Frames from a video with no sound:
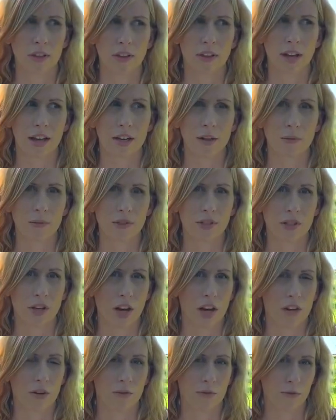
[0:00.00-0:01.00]
that it was
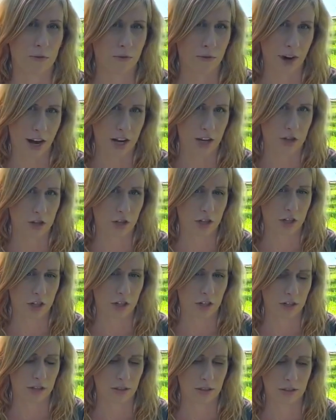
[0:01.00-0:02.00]
not
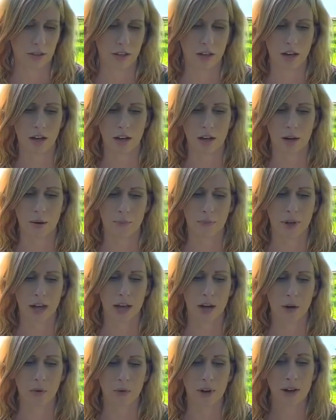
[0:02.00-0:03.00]
fractured um,
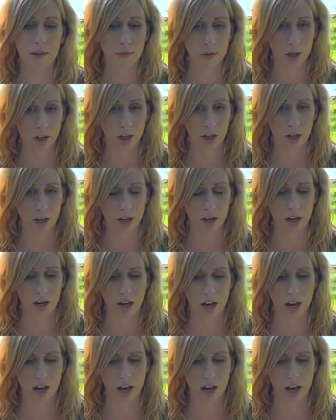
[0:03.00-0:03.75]
however,